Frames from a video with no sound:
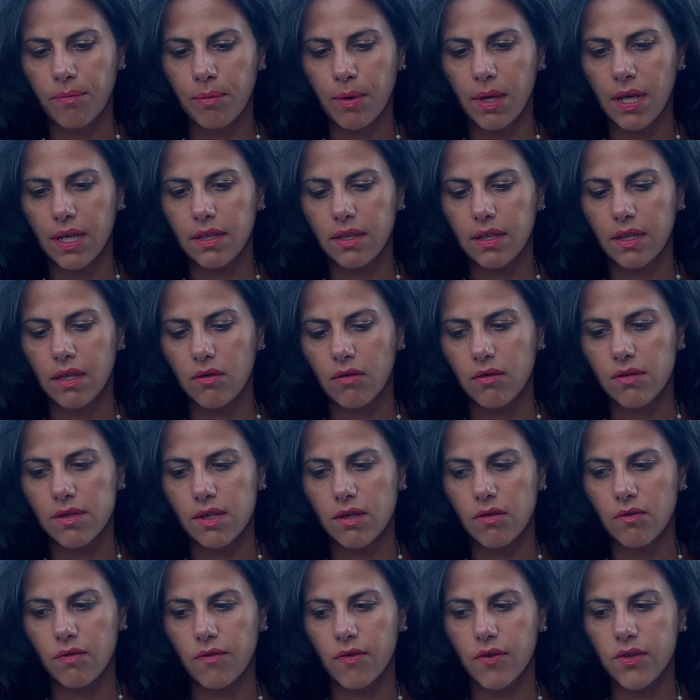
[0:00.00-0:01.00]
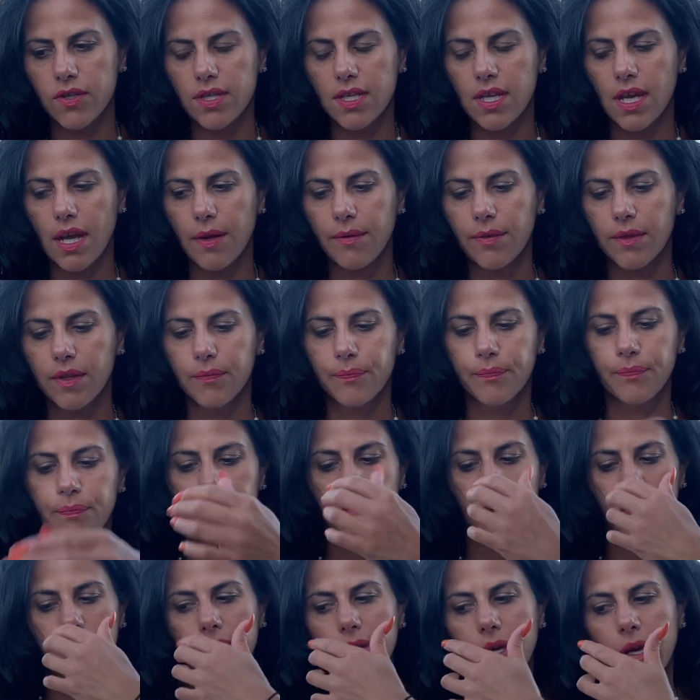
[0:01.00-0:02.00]
pentacles in reverse yeah
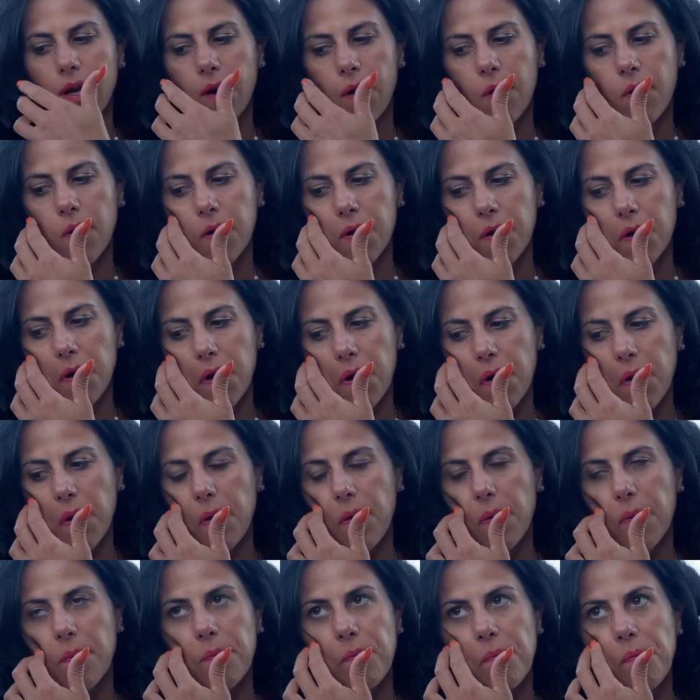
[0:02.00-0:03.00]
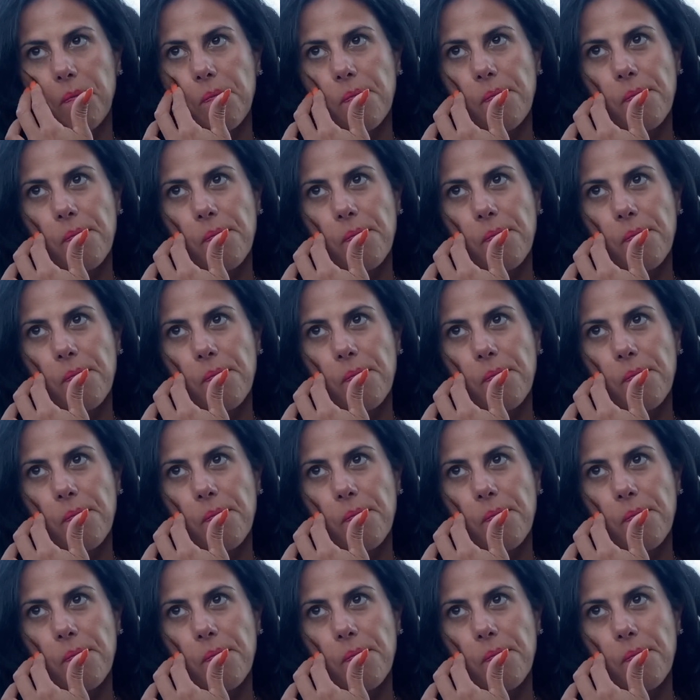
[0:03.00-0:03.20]
there are um,